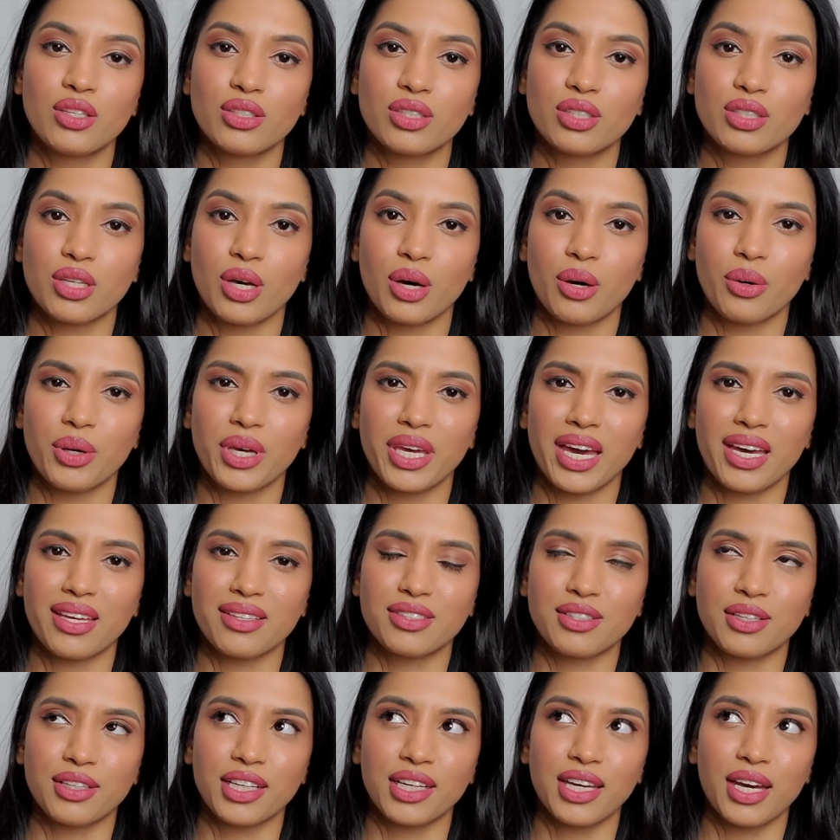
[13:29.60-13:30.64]
So yeah,
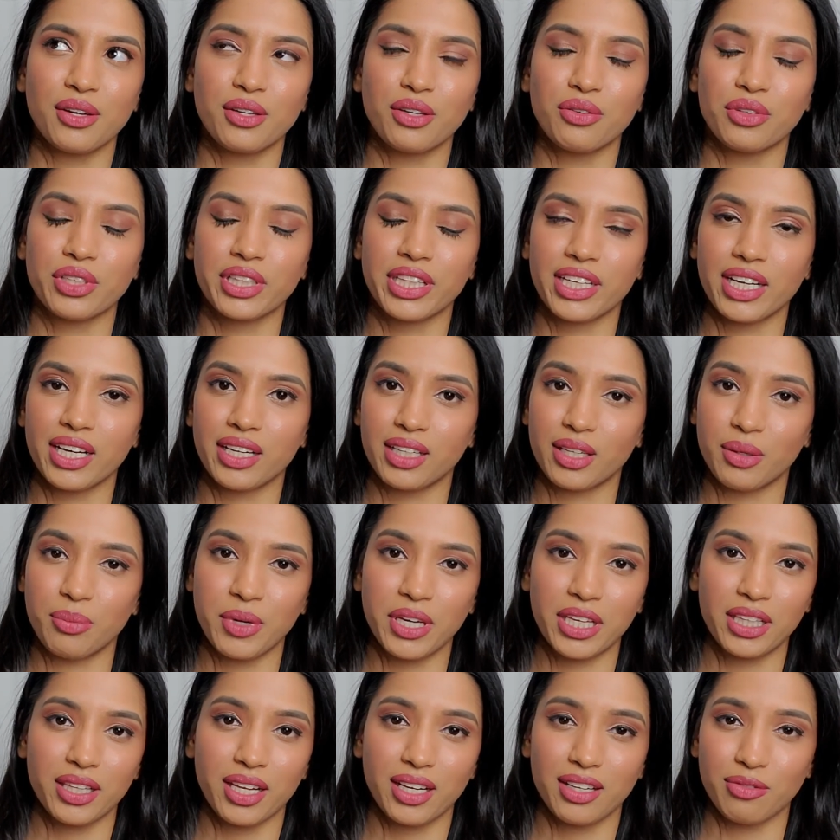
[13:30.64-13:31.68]
starting out, you're really not going to
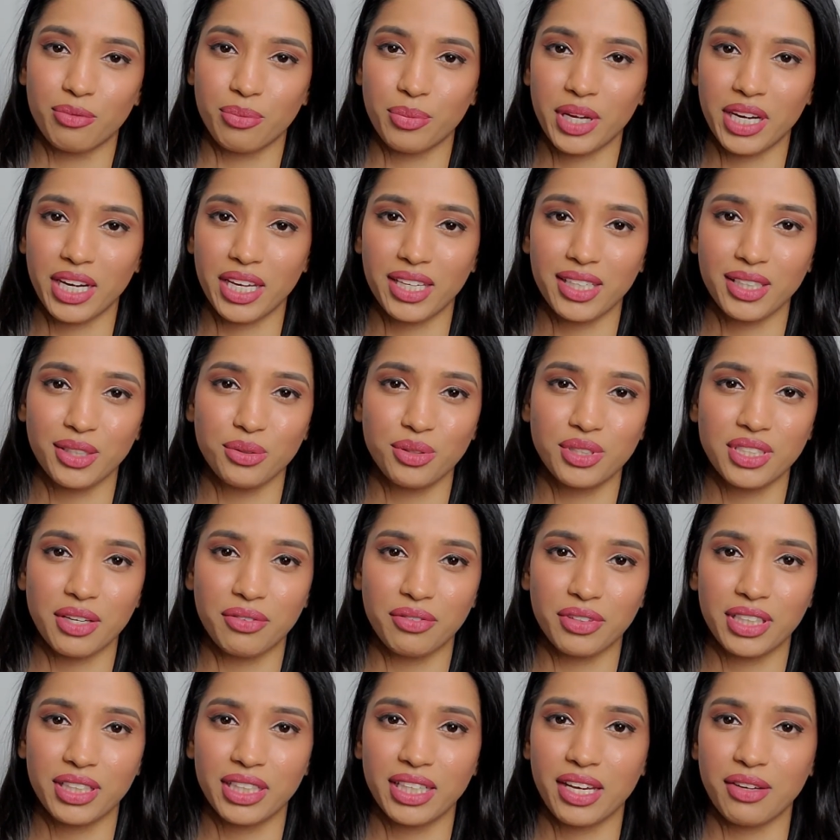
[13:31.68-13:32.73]
make a lot of money. You
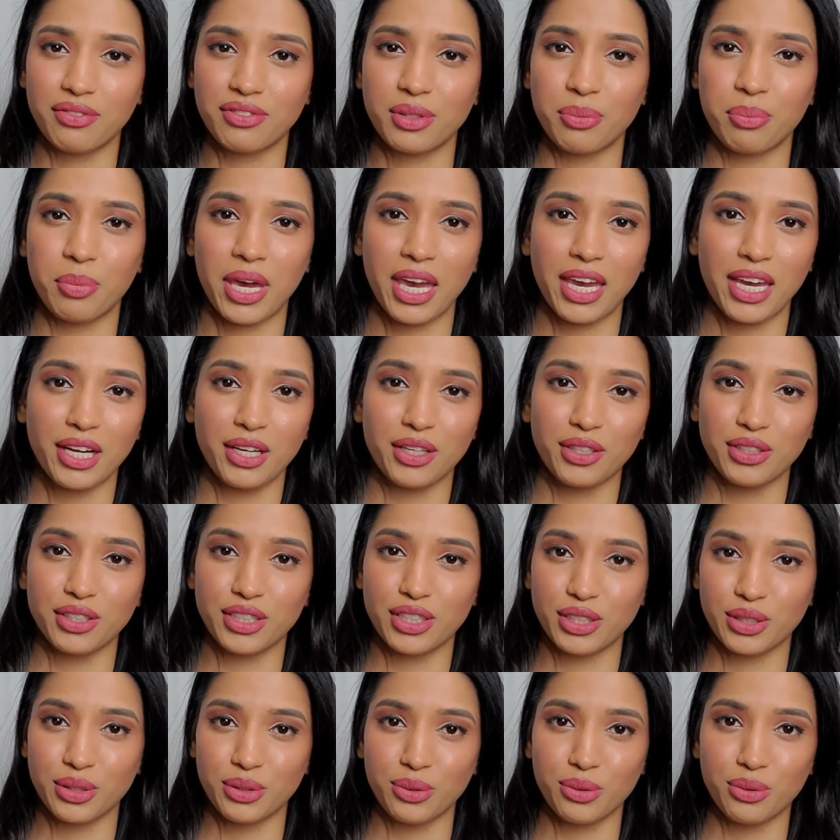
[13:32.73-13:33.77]
definitely have to pay your
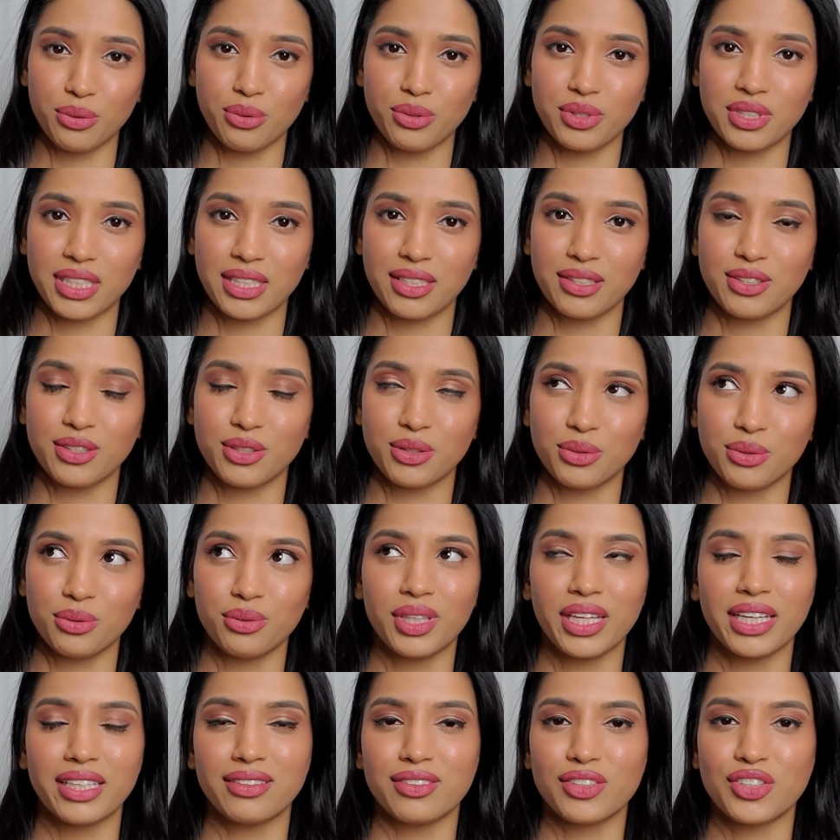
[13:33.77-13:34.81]
dues and do
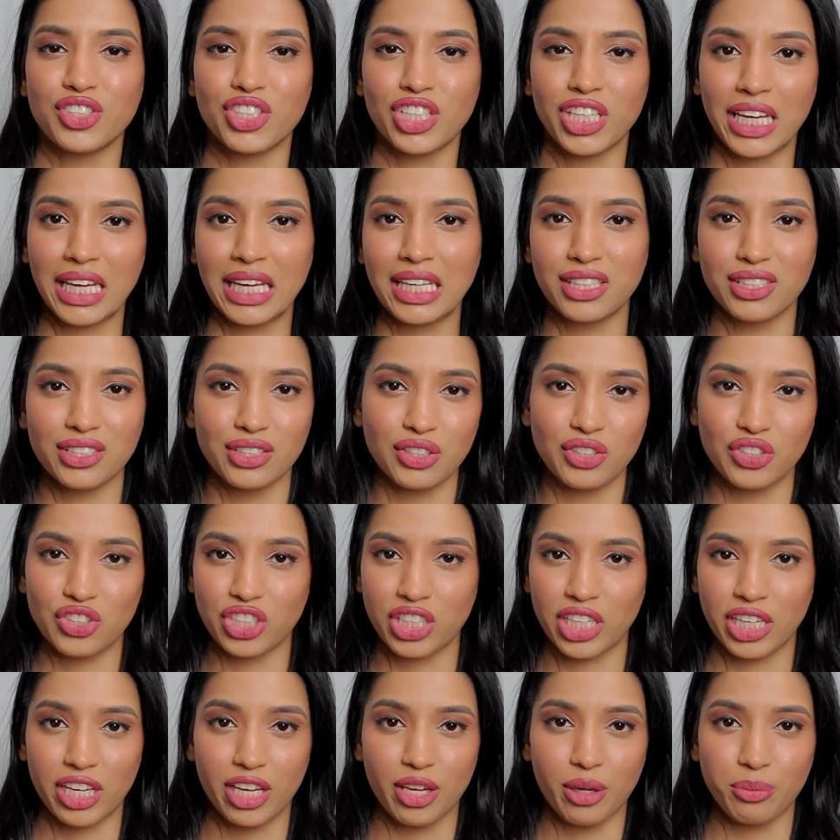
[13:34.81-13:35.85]
like the shitty
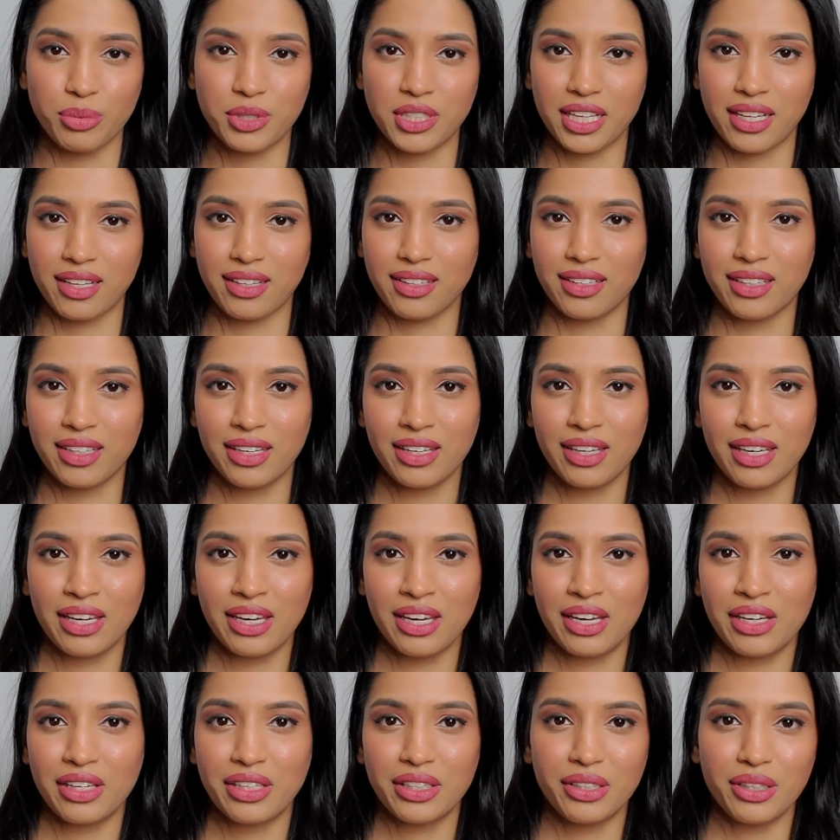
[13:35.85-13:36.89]
internships and,
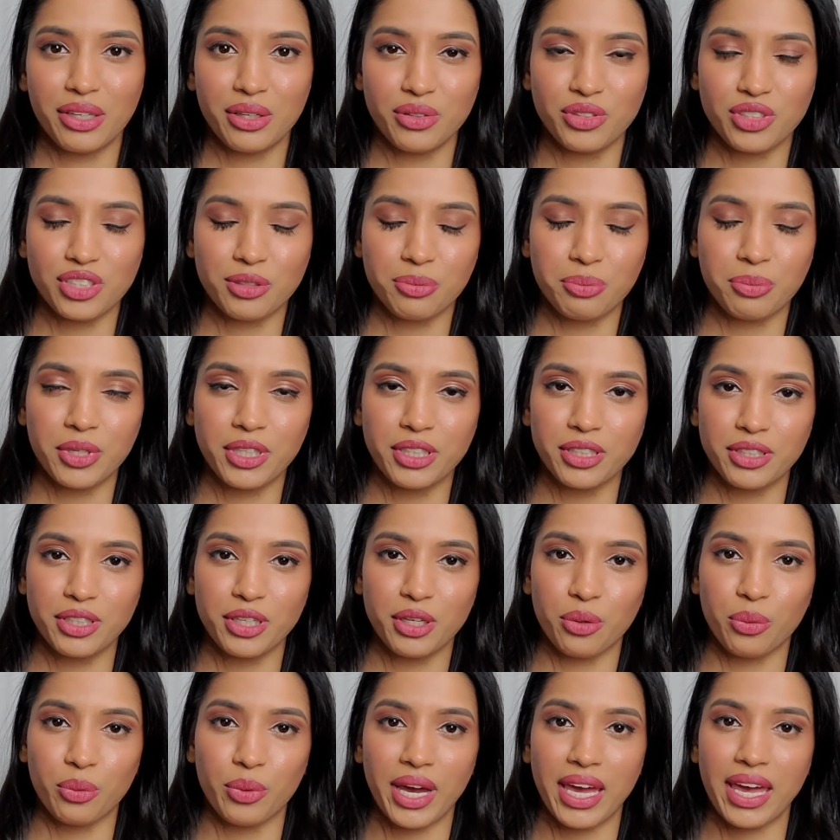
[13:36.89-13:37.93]
you know, just build
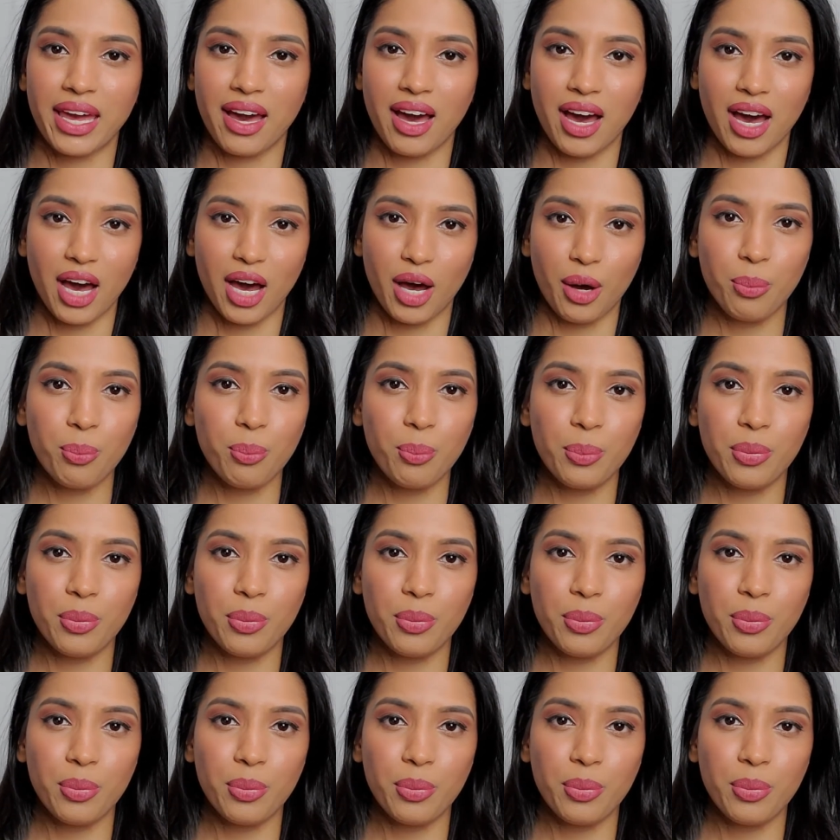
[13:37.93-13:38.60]
your way up.